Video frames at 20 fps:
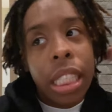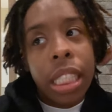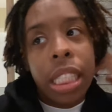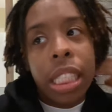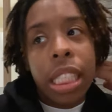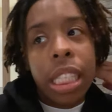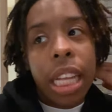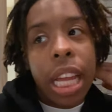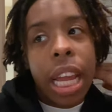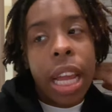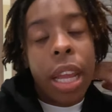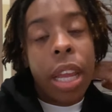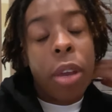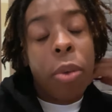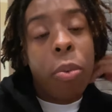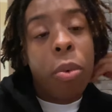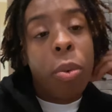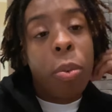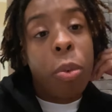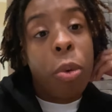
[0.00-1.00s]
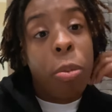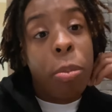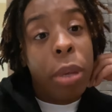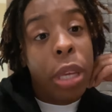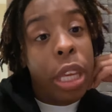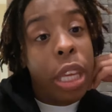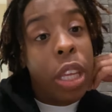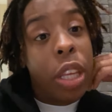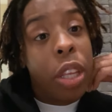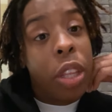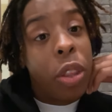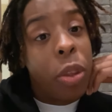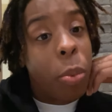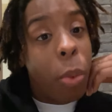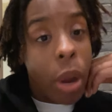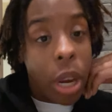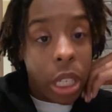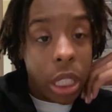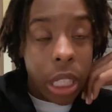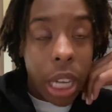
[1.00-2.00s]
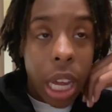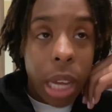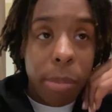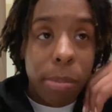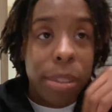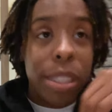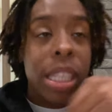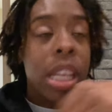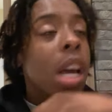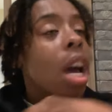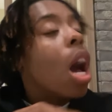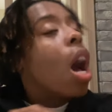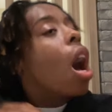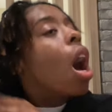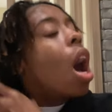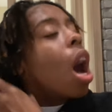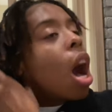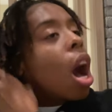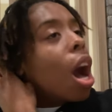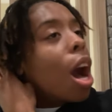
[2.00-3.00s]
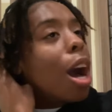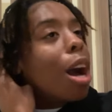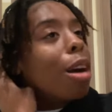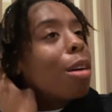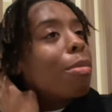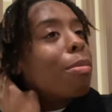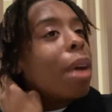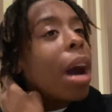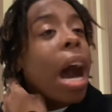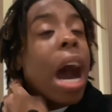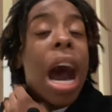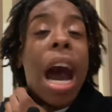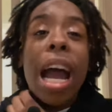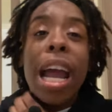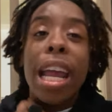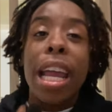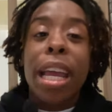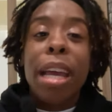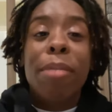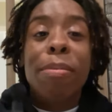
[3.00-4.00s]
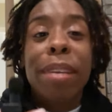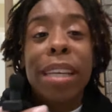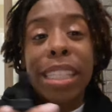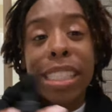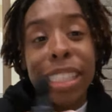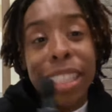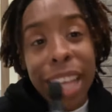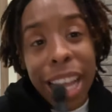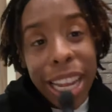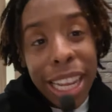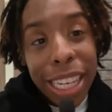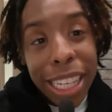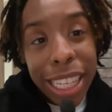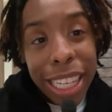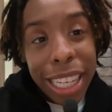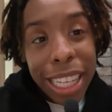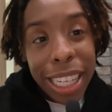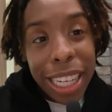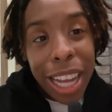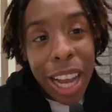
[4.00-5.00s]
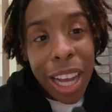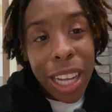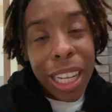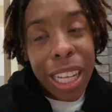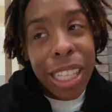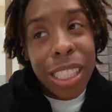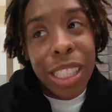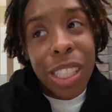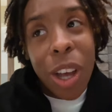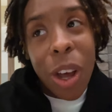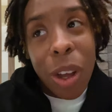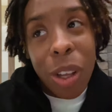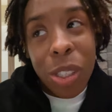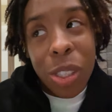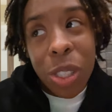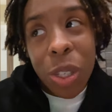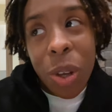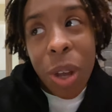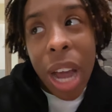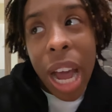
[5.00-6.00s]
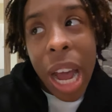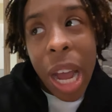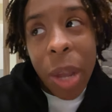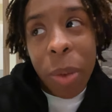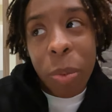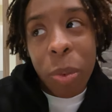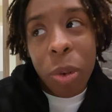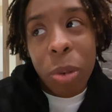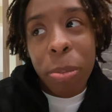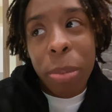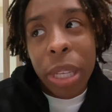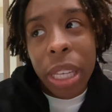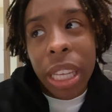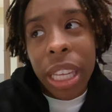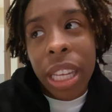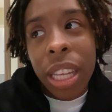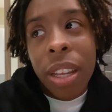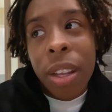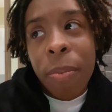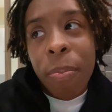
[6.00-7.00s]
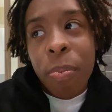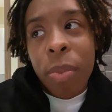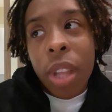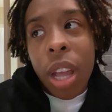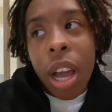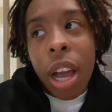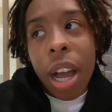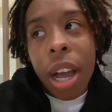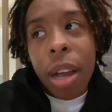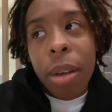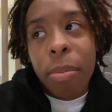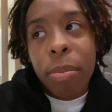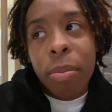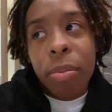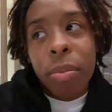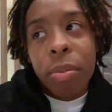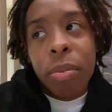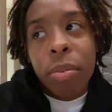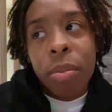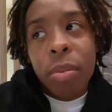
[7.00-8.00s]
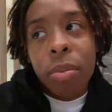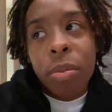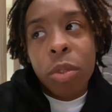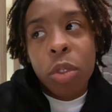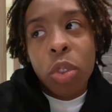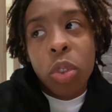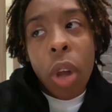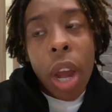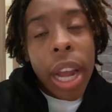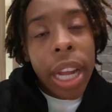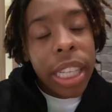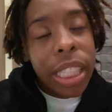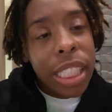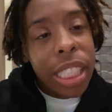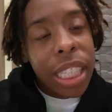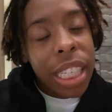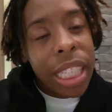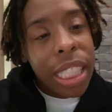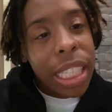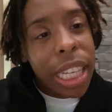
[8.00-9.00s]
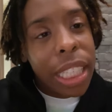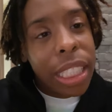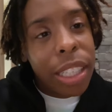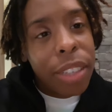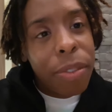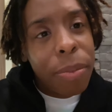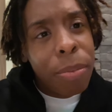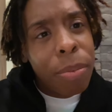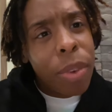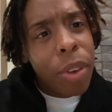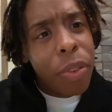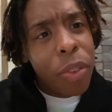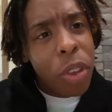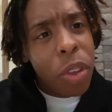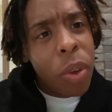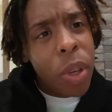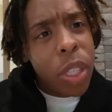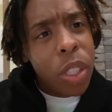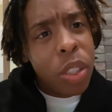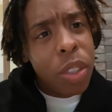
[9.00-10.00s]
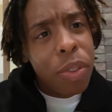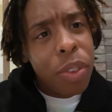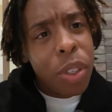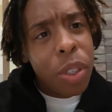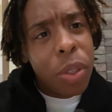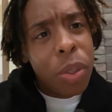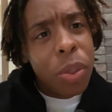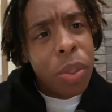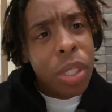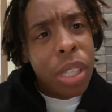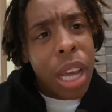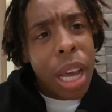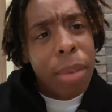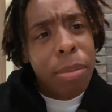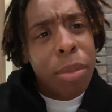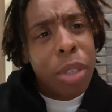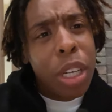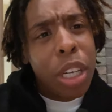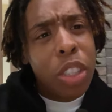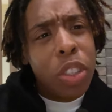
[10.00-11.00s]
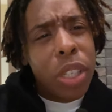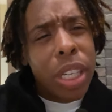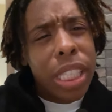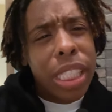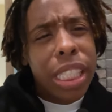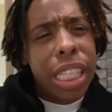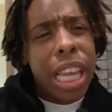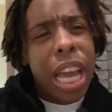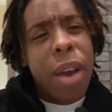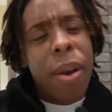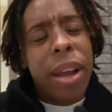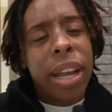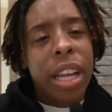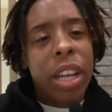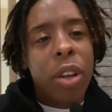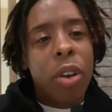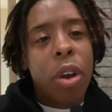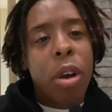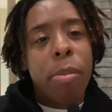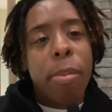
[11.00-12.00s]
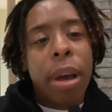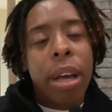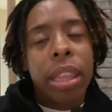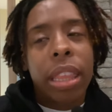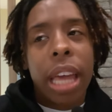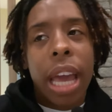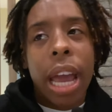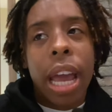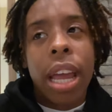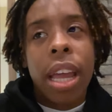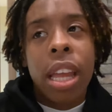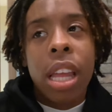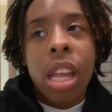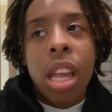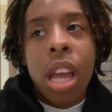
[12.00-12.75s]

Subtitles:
Today will be the workshops. I am excited because also I will be trying to conduct a few interviews. I'm going to try to see how I can go about that.